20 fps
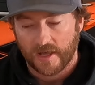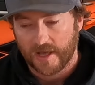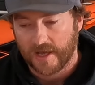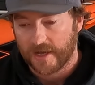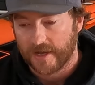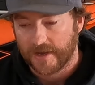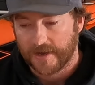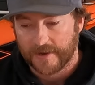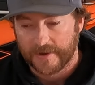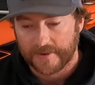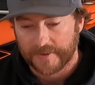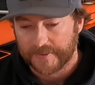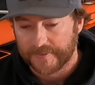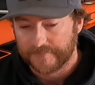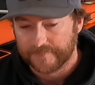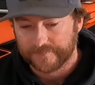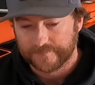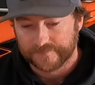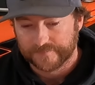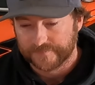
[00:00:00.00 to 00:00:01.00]

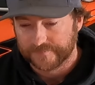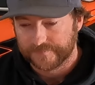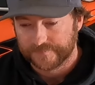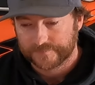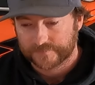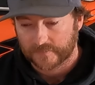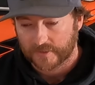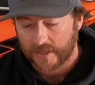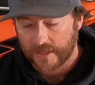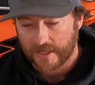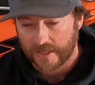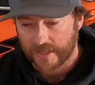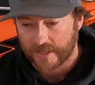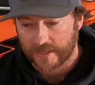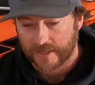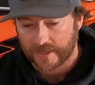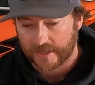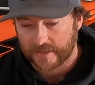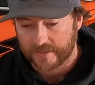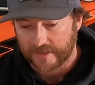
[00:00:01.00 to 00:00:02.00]
Um,
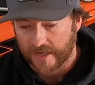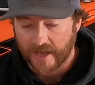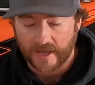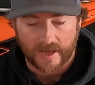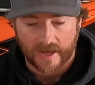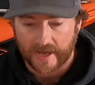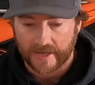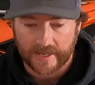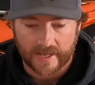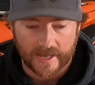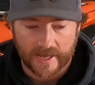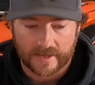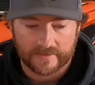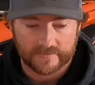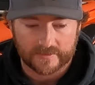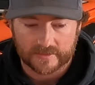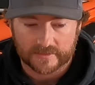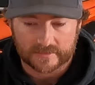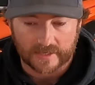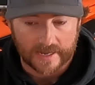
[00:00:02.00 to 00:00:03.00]
and yeah, I
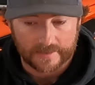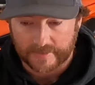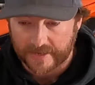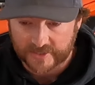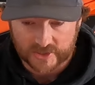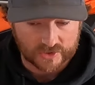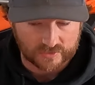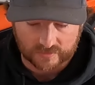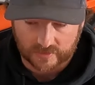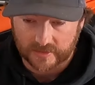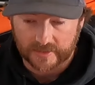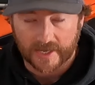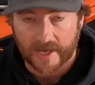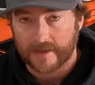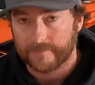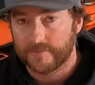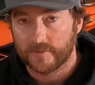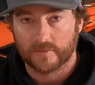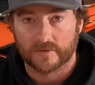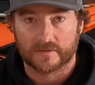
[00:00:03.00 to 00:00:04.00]
haven't. I'm actually really
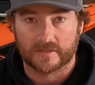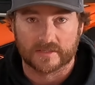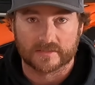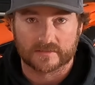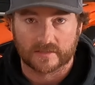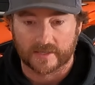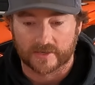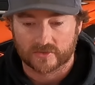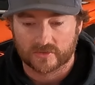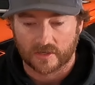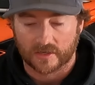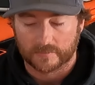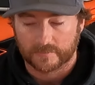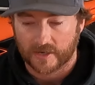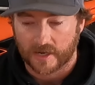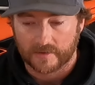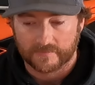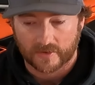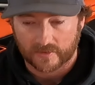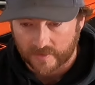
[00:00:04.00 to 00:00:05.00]
happy with this electronic
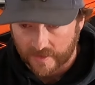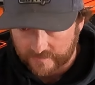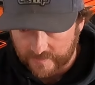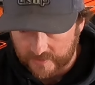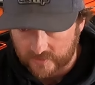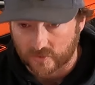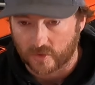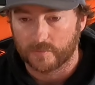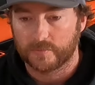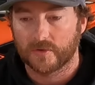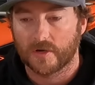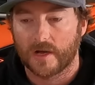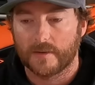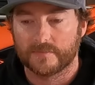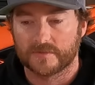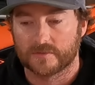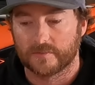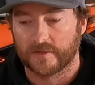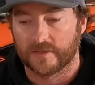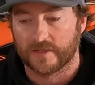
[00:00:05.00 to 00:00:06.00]
power valve. I've had no
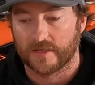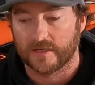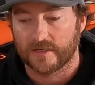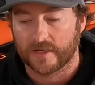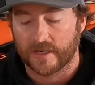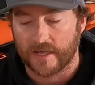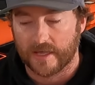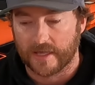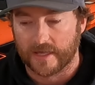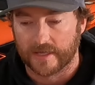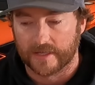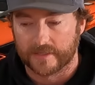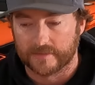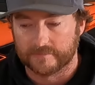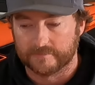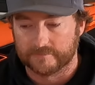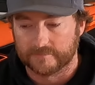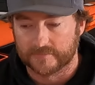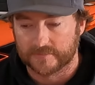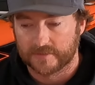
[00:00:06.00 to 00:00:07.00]
problems with it,
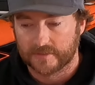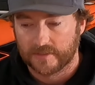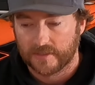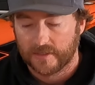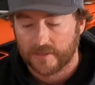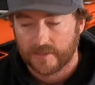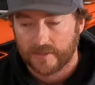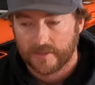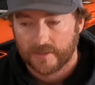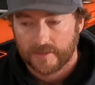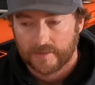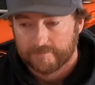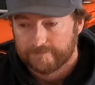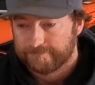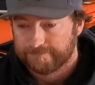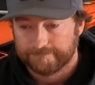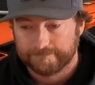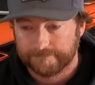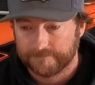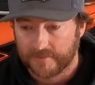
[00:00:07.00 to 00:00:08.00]
and
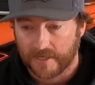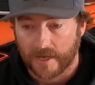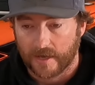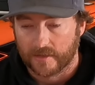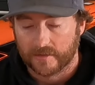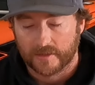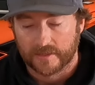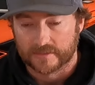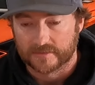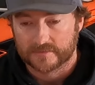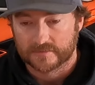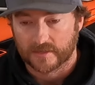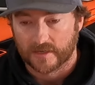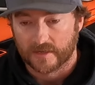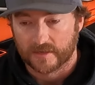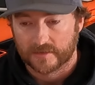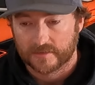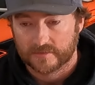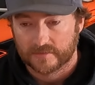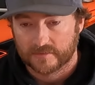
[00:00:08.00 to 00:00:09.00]
yeah, it's
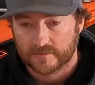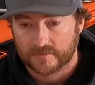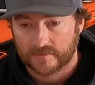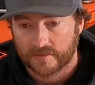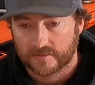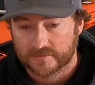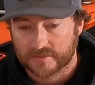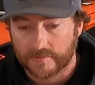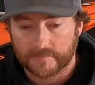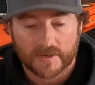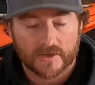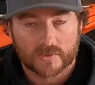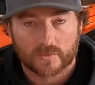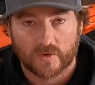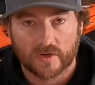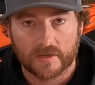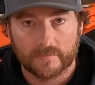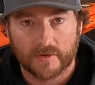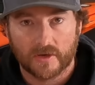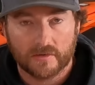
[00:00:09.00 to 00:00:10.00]
uh, something I was
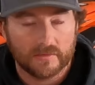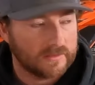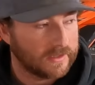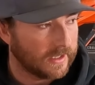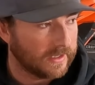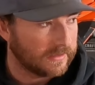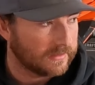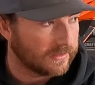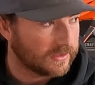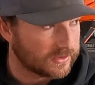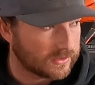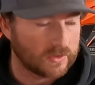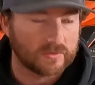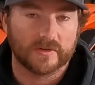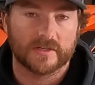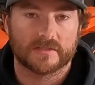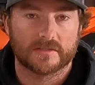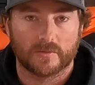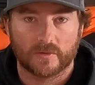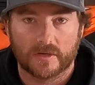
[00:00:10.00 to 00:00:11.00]
worried about. That there's no
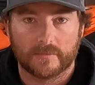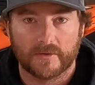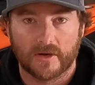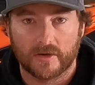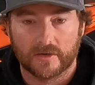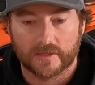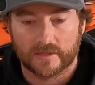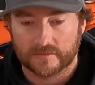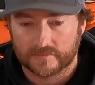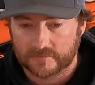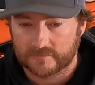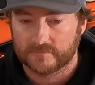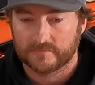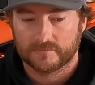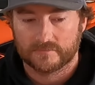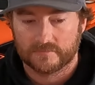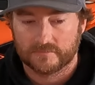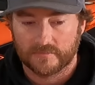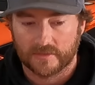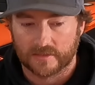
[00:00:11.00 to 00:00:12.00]
reason to worry about it
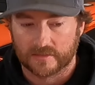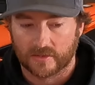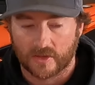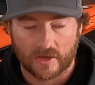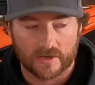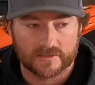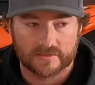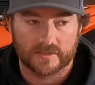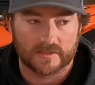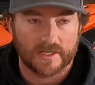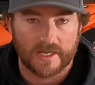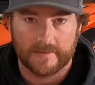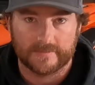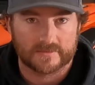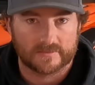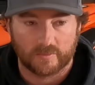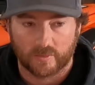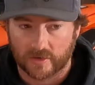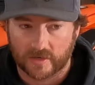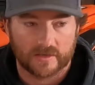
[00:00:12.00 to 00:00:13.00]
as long as it
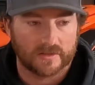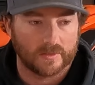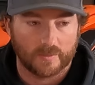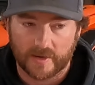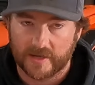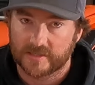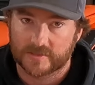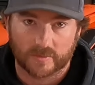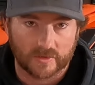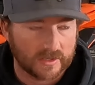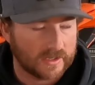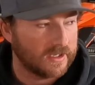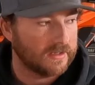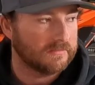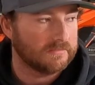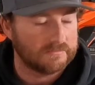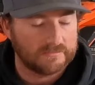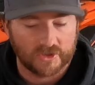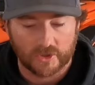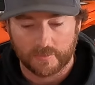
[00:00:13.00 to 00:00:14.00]
keeps working the way it's
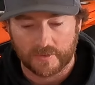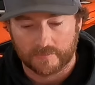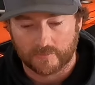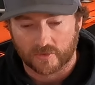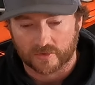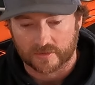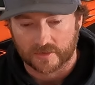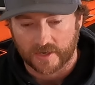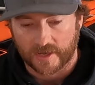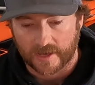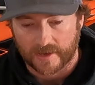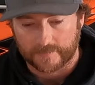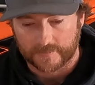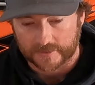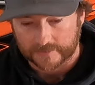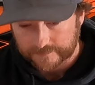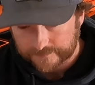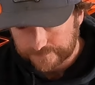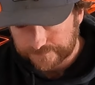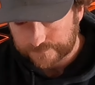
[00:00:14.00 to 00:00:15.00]
working, you'll be more than
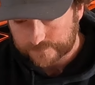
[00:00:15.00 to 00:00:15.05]
happy.